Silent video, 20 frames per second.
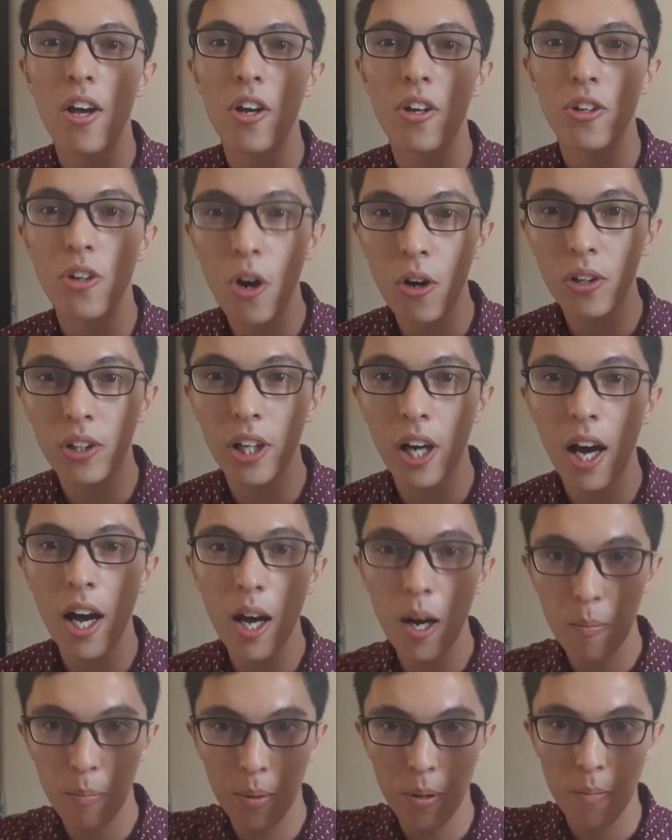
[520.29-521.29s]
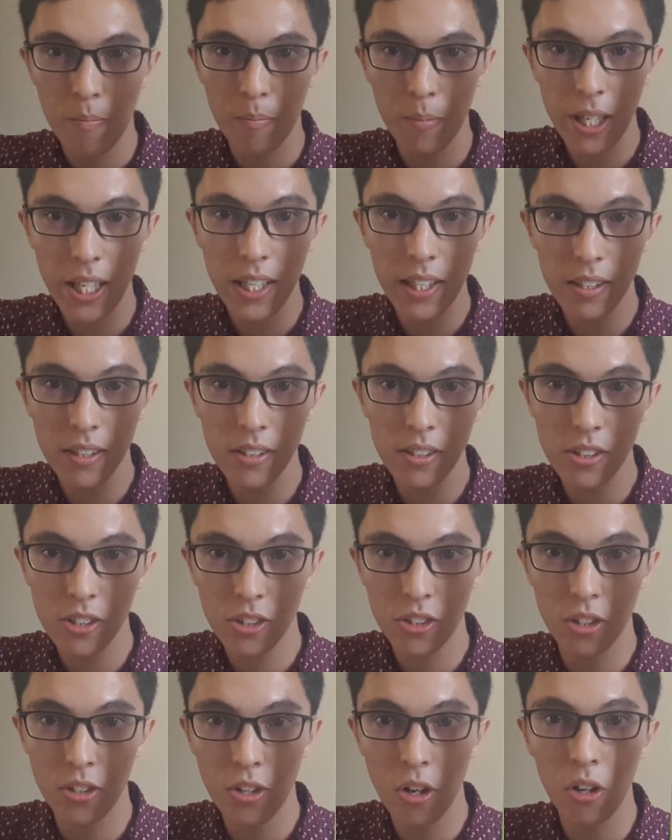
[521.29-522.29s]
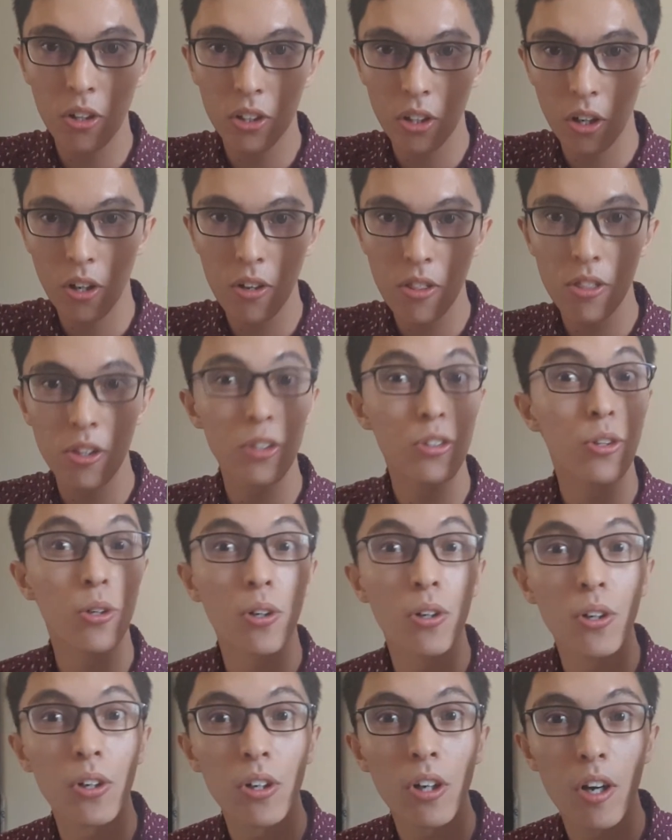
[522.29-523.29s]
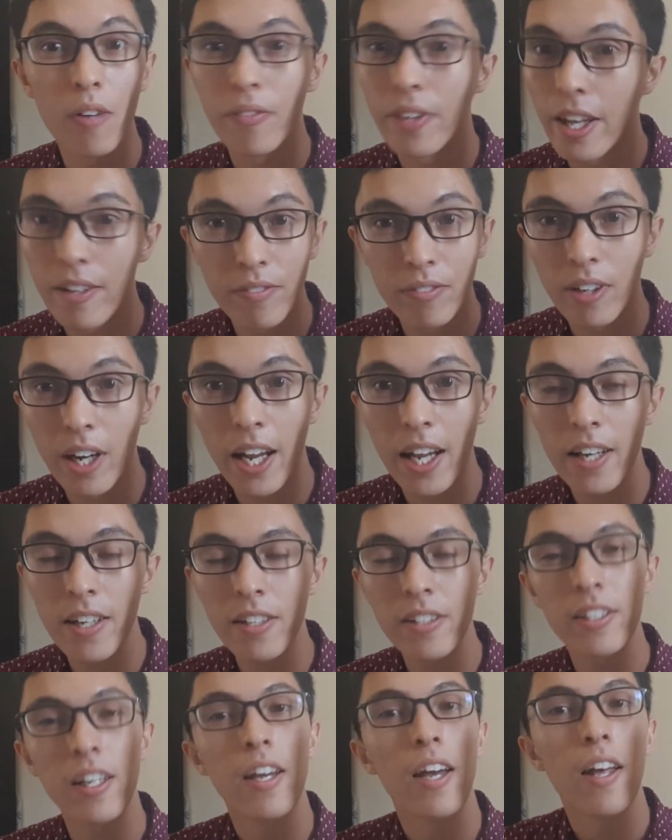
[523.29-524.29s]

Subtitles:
knock up means to knock on the door of their friend.